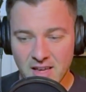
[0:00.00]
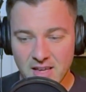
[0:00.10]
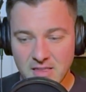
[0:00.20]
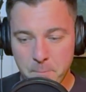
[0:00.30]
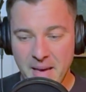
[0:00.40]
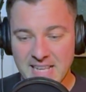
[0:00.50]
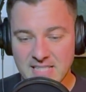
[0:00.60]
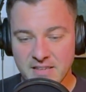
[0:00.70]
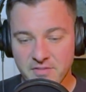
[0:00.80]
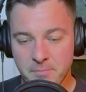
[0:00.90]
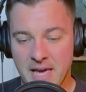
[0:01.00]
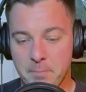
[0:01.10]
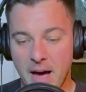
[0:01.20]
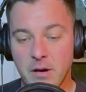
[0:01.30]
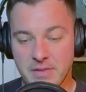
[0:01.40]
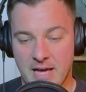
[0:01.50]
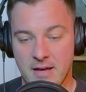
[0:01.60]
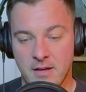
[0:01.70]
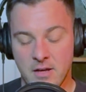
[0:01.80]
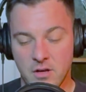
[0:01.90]
the best thing for me about that
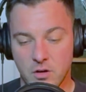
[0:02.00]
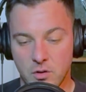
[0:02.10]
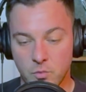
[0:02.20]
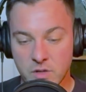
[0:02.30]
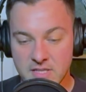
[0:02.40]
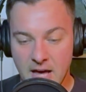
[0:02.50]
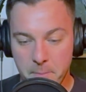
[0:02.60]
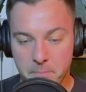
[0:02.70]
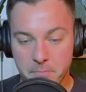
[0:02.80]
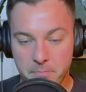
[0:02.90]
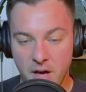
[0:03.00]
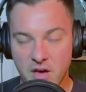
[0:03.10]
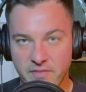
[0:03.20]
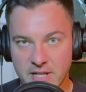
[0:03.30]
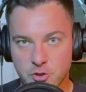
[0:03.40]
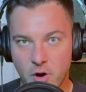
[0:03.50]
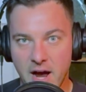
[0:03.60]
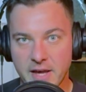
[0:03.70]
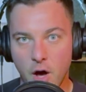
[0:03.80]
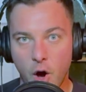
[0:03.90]
was that perfect
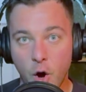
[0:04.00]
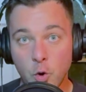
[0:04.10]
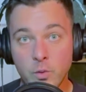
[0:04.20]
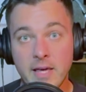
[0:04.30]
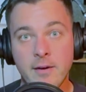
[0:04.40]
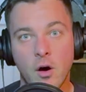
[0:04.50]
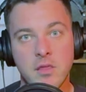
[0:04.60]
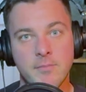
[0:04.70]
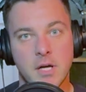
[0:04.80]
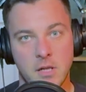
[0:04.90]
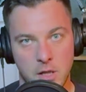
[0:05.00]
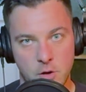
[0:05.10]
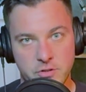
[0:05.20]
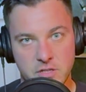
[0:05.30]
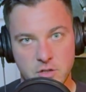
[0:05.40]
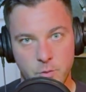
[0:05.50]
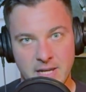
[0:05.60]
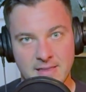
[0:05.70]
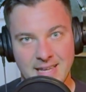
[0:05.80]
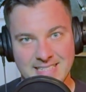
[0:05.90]
try only got them closer to
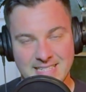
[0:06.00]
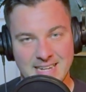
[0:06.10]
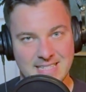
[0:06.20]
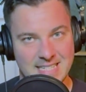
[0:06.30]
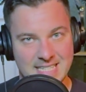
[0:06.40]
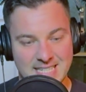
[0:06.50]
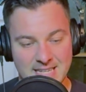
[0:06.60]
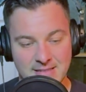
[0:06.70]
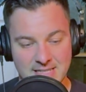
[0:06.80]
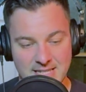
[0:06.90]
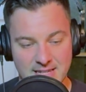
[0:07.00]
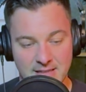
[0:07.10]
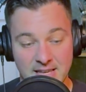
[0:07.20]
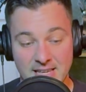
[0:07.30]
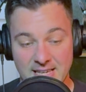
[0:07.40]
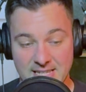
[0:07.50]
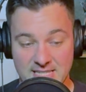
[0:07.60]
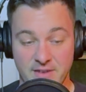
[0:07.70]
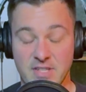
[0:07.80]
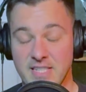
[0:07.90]
winning. That didn't actually seal the deal. His
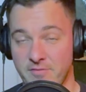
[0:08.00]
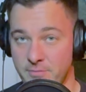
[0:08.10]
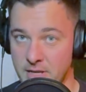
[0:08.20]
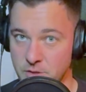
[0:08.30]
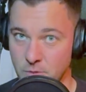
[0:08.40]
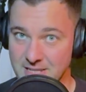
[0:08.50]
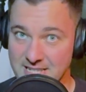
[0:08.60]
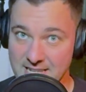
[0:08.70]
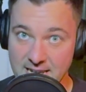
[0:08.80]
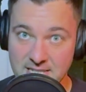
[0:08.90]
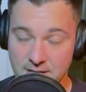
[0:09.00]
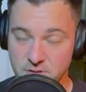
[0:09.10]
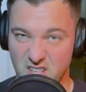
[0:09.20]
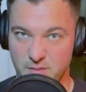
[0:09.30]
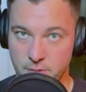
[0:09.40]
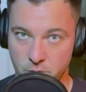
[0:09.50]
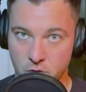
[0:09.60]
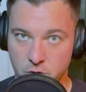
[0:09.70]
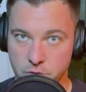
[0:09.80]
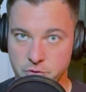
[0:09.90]
77 minutes one did, and that was a little bit more
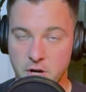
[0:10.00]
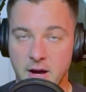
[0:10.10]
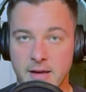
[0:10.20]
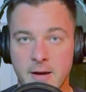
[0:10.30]
cut and dry.